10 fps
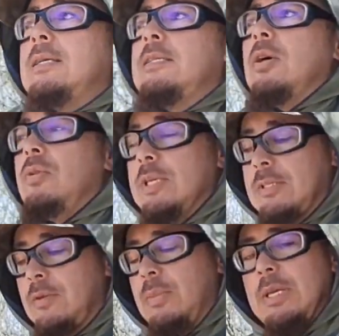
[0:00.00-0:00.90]
So
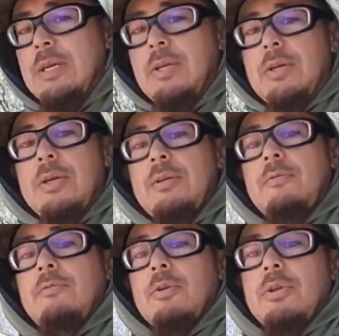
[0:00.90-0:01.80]
this would be a good
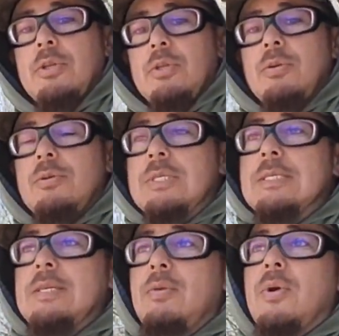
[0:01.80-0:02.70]
for you to use
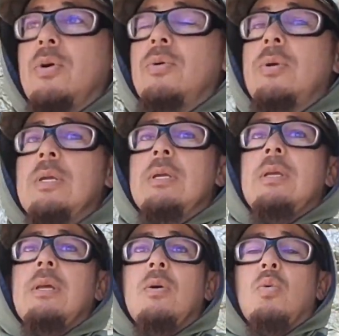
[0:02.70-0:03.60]
the zero
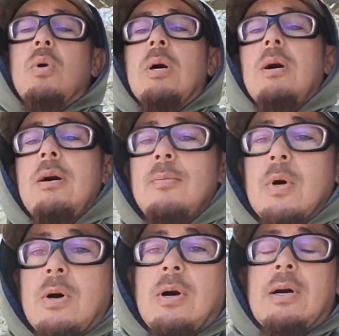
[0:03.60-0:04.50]

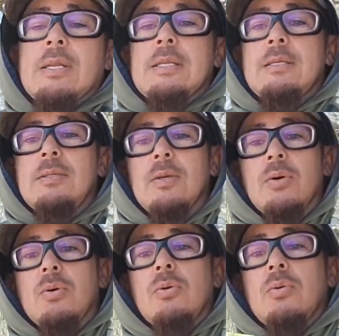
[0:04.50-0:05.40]
on,
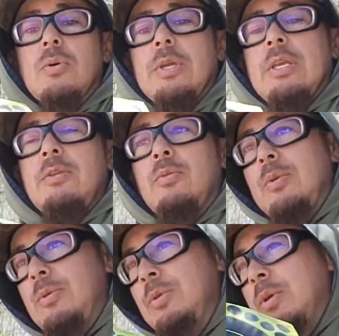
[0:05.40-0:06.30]
so you
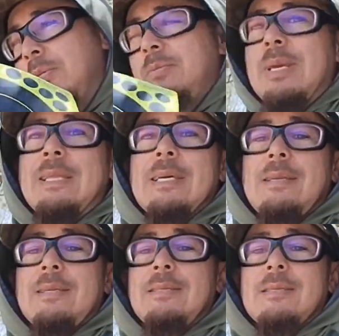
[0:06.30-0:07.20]
could, at
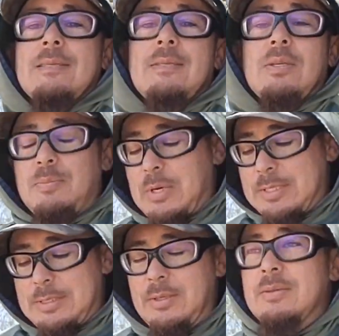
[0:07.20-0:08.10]
that distance, you could
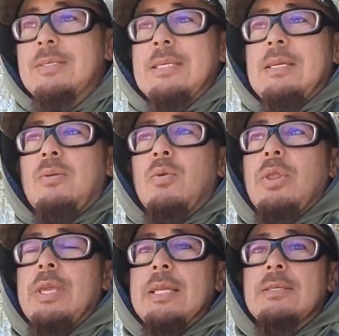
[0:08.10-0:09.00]
probably still see where
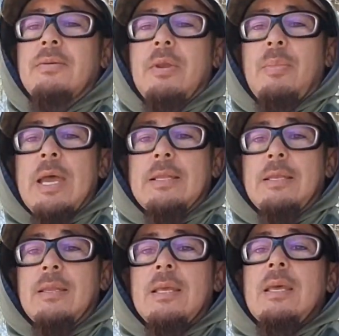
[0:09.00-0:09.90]
the hits are impacting.